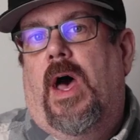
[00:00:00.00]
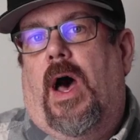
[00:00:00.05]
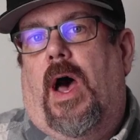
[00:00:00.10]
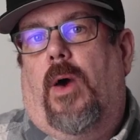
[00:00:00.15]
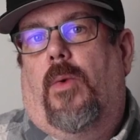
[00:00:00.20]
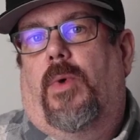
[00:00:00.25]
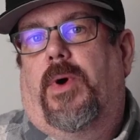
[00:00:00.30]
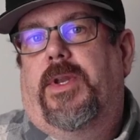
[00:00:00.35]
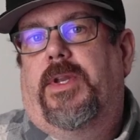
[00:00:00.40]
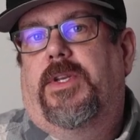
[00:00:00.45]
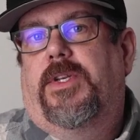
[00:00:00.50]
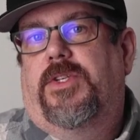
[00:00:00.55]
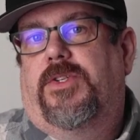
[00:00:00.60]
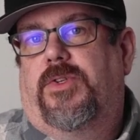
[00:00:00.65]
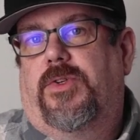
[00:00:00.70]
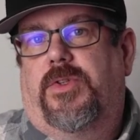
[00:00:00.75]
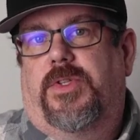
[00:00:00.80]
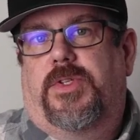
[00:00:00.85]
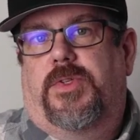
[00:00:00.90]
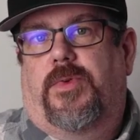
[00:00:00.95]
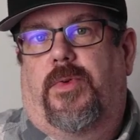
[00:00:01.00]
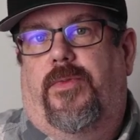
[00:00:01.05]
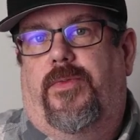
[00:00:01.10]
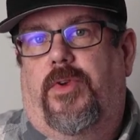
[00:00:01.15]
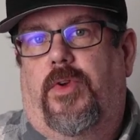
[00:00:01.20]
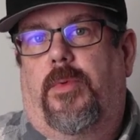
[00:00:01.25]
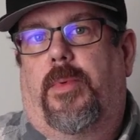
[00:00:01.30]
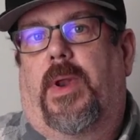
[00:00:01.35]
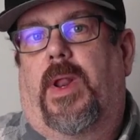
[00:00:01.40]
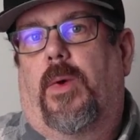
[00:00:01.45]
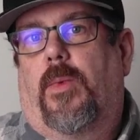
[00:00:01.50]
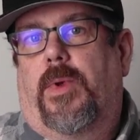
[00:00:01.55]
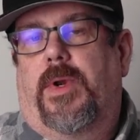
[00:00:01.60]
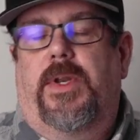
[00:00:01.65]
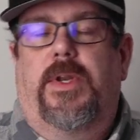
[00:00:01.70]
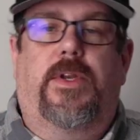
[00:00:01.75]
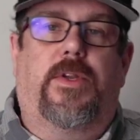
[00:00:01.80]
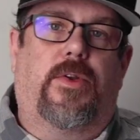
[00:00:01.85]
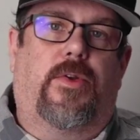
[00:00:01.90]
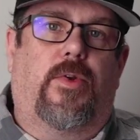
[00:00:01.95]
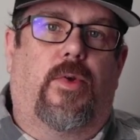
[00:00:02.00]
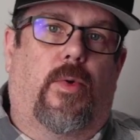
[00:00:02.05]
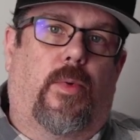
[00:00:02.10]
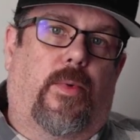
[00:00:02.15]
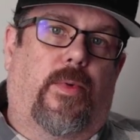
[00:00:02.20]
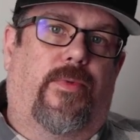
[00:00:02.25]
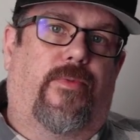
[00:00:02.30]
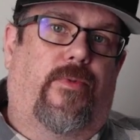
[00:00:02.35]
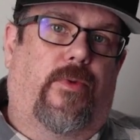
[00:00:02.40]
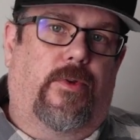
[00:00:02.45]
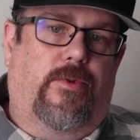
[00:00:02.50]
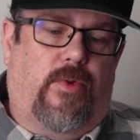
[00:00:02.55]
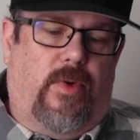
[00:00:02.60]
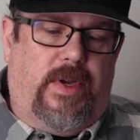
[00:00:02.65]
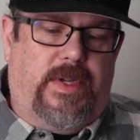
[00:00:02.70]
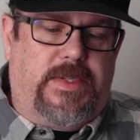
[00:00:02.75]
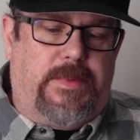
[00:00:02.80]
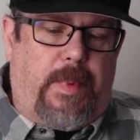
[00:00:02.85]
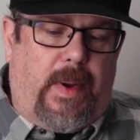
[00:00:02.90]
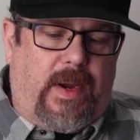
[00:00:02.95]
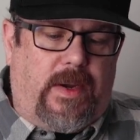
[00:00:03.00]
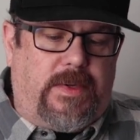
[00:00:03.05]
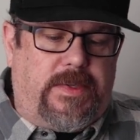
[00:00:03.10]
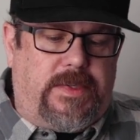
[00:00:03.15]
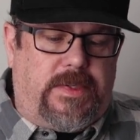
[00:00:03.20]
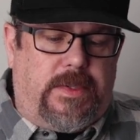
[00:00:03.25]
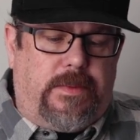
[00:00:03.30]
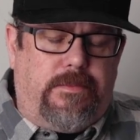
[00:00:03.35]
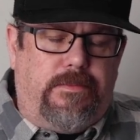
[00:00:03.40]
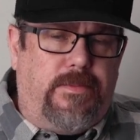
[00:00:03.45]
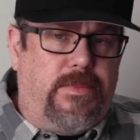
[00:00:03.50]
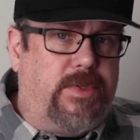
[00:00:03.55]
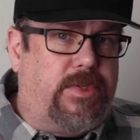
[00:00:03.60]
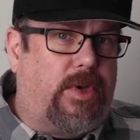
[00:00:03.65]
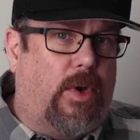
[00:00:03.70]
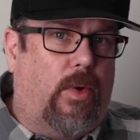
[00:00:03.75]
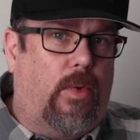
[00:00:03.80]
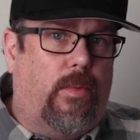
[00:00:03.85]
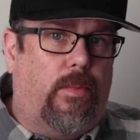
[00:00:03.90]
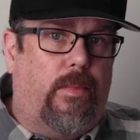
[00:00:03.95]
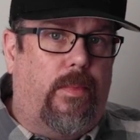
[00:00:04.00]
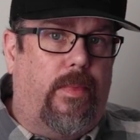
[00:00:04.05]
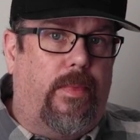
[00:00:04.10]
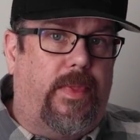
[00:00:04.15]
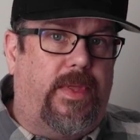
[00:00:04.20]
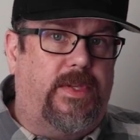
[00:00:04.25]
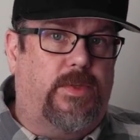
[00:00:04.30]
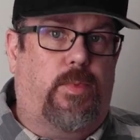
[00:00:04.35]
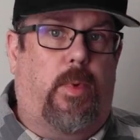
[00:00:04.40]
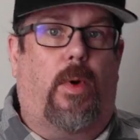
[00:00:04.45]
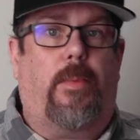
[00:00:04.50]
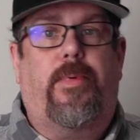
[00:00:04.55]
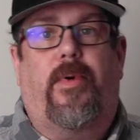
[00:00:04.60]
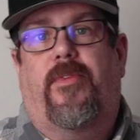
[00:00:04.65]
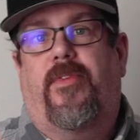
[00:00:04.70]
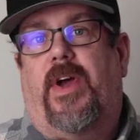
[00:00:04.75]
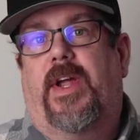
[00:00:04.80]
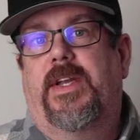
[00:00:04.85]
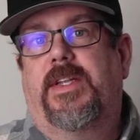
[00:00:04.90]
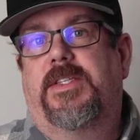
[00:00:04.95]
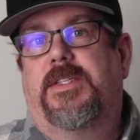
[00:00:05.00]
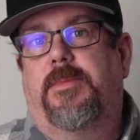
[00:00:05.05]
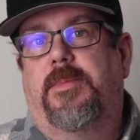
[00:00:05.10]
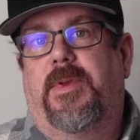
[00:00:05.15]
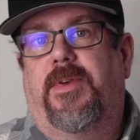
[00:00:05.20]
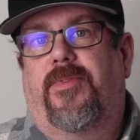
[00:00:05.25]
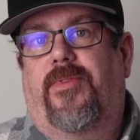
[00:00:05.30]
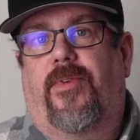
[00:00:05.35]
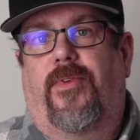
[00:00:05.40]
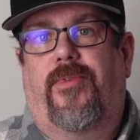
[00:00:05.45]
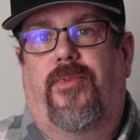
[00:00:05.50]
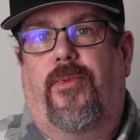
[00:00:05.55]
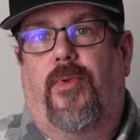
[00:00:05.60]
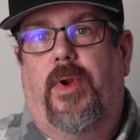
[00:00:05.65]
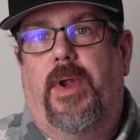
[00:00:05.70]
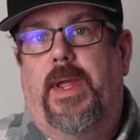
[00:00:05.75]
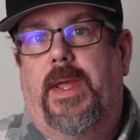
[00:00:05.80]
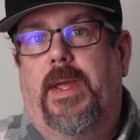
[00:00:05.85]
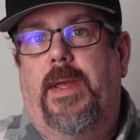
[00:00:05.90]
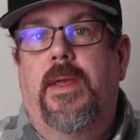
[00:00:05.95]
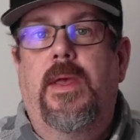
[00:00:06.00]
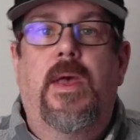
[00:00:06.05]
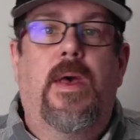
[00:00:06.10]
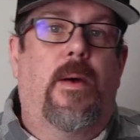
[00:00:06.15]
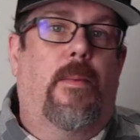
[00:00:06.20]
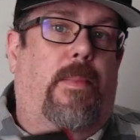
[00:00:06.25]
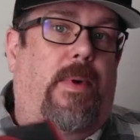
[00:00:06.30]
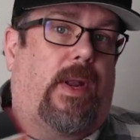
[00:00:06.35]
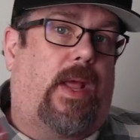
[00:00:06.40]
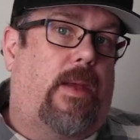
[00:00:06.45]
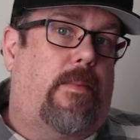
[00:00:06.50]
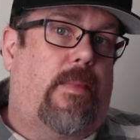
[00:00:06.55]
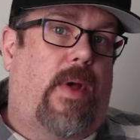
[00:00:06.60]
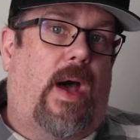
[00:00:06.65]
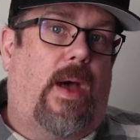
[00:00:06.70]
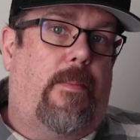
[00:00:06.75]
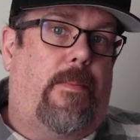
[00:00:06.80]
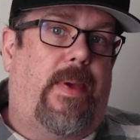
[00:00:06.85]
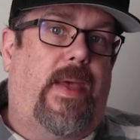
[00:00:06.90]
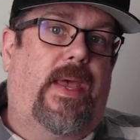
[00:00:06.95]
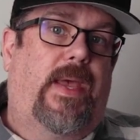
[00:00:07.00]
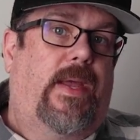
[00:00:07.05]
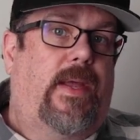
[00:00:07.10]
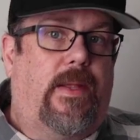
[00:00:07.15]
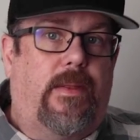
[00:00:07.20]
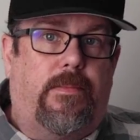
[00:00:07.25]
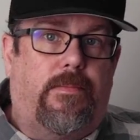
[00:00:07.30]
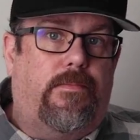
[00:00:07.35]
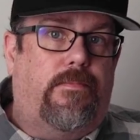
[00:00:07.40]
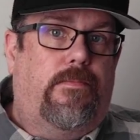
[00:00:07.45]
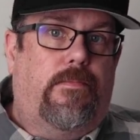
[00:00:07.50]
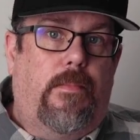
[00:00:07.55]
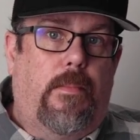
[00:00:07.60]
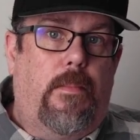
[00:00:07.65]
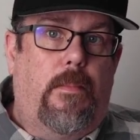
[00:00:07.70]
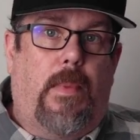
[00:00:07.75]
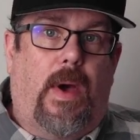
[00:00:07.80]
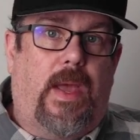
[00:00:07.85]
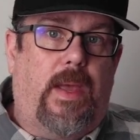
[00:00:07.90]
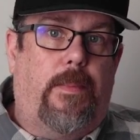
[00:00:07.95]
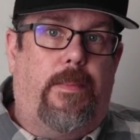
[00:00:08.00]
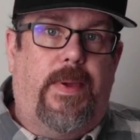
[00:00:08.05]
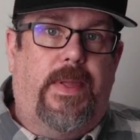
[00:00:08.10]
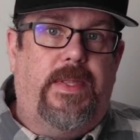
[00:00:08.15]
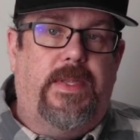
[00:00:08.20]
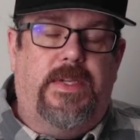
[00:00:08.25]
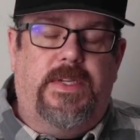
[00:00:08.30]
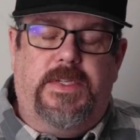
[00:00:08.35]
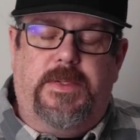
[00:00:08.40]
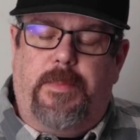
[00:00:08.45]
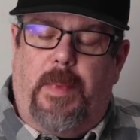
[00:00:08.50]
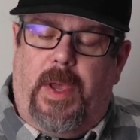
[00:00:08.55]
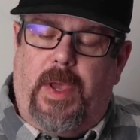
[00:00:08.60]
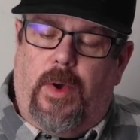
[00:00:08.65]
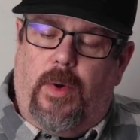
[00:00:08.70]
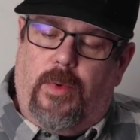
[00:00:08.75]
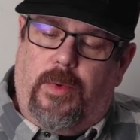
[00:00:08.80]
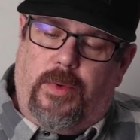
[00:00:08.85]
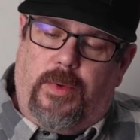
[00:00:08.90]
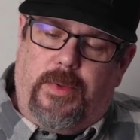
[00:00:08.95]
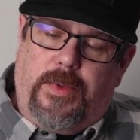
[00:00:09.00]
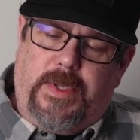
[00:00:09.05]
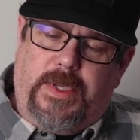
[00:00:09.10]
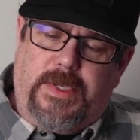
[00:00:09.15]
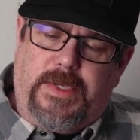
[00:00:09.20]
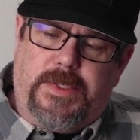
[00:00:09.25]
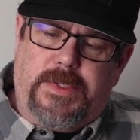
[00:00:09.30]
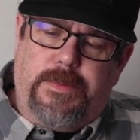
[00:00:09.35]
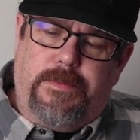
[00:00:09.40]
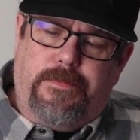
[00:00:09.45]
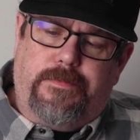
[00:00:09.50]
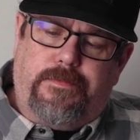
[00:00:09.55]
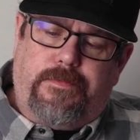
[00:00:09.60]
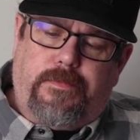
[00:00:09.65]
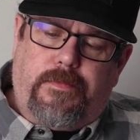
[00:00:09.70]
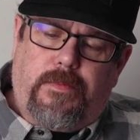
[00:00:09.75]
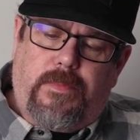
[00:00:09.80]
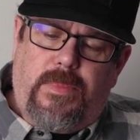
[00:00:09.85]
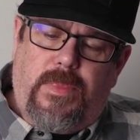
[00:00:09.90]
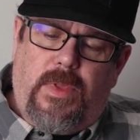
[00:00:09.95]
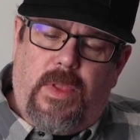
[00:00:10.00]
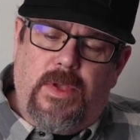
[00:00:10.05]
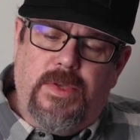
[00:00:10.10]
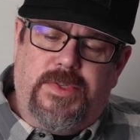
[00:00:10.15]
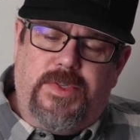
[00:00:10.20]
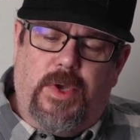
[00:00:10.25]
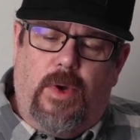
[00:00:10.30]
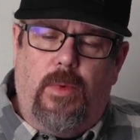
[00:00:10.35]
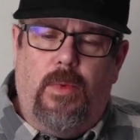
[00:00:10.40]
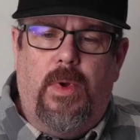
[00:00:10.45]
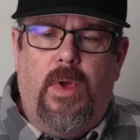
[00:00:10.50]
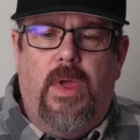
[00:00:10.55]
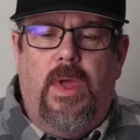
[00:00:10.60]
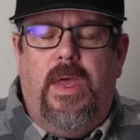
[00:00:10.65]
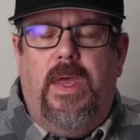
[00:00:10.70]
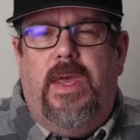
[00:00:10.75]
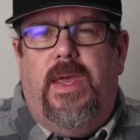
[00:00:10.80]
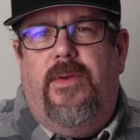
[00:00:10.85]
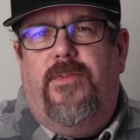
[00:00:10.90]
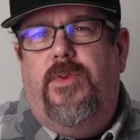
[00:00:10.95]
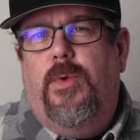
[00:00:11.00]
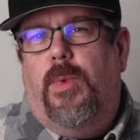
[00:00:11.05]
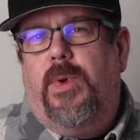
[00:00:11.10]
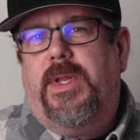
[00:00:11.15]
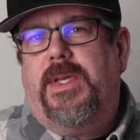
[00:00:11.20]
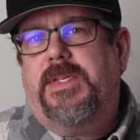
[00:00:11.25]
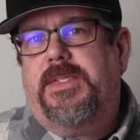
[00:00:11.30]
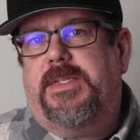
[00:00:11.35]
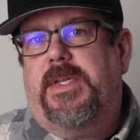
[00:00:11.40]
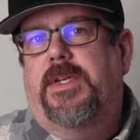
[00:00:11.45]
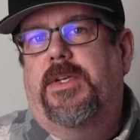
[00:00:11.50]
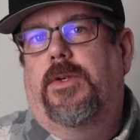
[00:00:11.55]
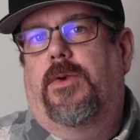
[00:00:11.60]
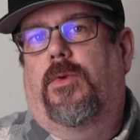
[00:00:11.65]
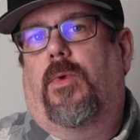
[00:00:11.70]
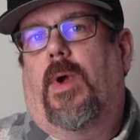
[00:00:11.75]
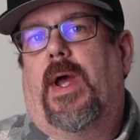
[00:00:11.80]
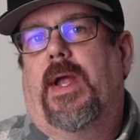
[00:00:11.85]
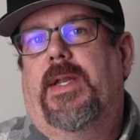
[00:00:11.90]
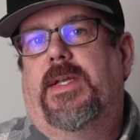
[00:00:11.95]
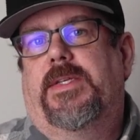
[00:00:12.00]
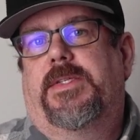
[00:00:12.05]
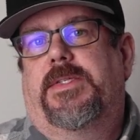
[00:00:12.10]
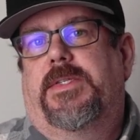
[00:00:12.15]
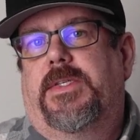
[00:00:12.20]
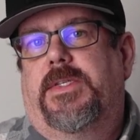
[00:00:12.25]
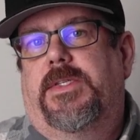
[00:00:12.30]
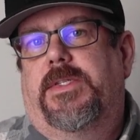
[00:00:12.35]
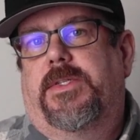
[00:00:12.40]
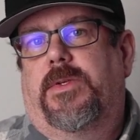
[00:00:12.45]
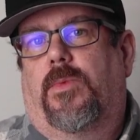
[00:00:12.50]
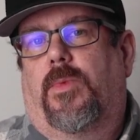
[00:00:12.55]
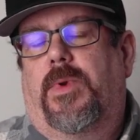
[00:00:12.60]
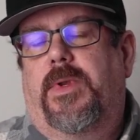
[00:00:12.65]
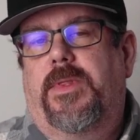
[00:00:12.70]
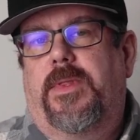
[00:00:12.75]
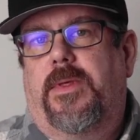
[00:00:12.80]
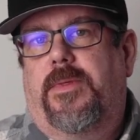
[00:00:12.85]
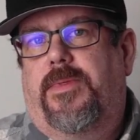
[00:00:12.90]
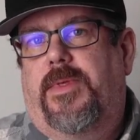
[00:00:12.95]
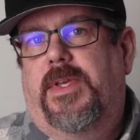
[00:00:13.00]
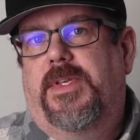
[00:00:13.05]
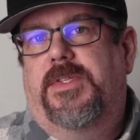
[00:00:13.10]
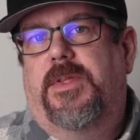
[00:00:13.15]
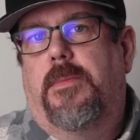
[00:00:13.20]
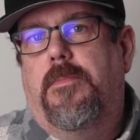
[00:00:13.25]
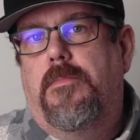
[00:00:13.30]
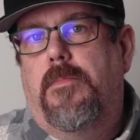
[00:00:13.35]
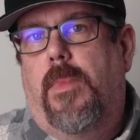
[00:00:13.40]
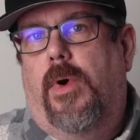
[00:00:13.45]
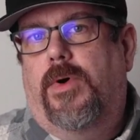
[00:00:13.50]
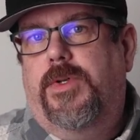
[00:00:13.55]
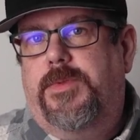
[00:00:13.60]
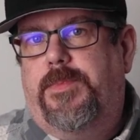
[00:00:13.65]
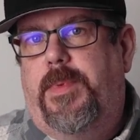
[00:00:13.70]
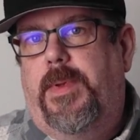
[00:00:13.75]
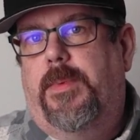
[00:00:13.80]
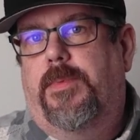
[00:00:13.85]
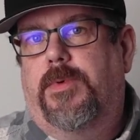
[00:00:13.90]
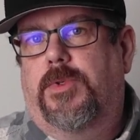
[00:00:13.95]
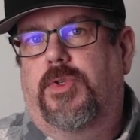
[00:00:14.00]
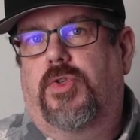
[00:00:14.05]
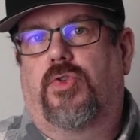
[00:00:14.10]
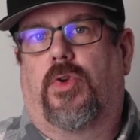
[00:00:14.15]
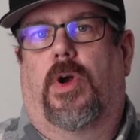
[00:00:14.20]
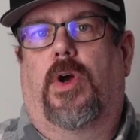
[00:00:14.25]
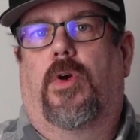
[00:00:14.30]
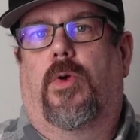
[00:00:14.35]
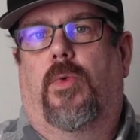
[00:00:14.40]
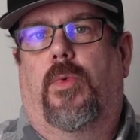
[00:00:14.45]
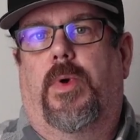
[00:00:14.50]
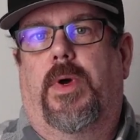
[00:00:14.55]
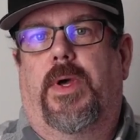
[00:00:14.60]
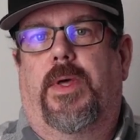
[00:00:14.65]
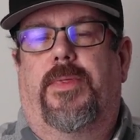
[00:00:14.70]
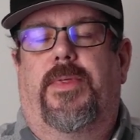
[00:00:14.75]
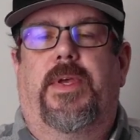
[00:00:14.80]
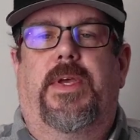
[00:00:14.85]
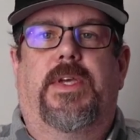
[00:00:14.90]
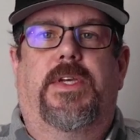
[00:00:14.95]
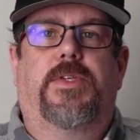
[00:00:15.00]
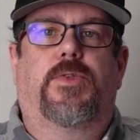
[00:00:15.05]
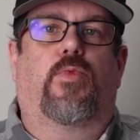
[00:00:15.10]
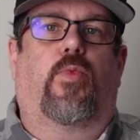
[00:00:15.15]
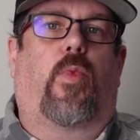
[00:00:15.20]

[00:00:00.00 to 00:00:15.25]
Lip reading: I wanted to do this review, but I wanted to do it with full transparency. So these were provided to me for free, but I'm not paid. My opinion is my own on these. So if you want to extend your riding season, one of the things that most people struggle with is